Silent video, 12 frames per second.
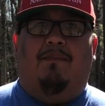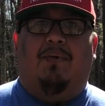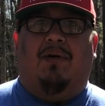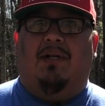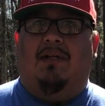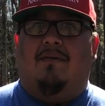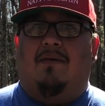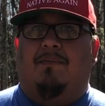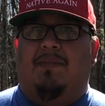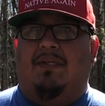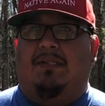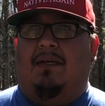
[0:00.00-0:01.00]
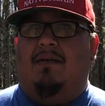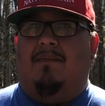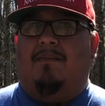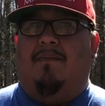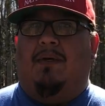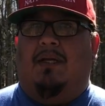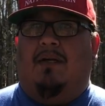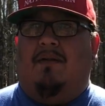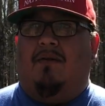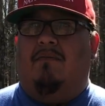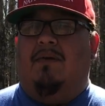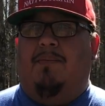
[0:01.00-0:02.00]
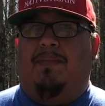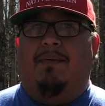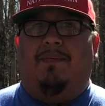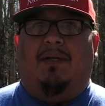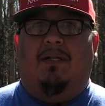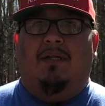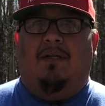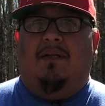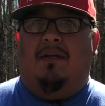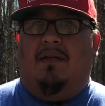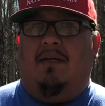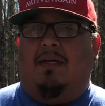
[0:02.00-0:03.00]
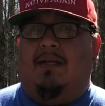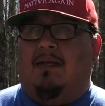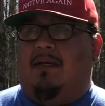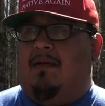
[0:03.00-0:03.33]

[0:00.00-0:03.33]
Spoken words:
put into a museum. They're real people, and